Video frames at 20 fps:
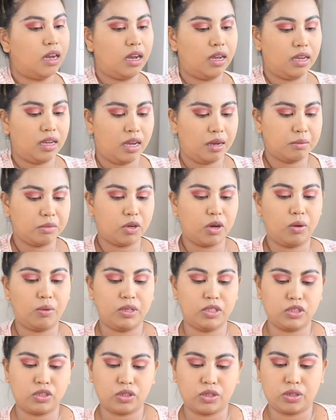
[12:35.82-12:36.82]
I am
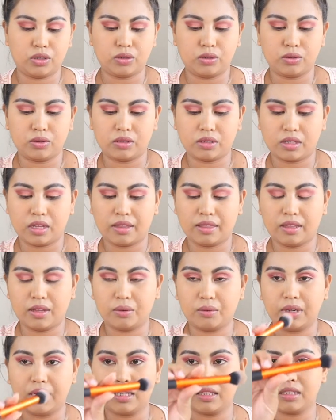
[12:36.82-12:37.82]
going to use
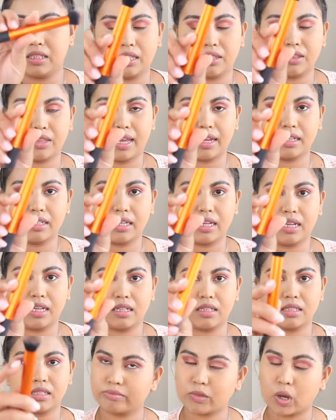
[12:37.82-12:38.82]
the Real
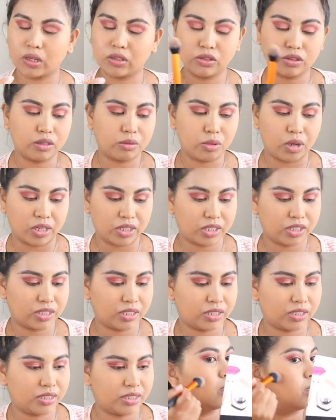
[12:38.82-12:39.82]
Techniques Contour
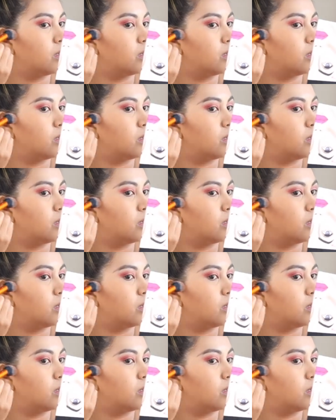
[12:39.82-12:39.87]
Brush.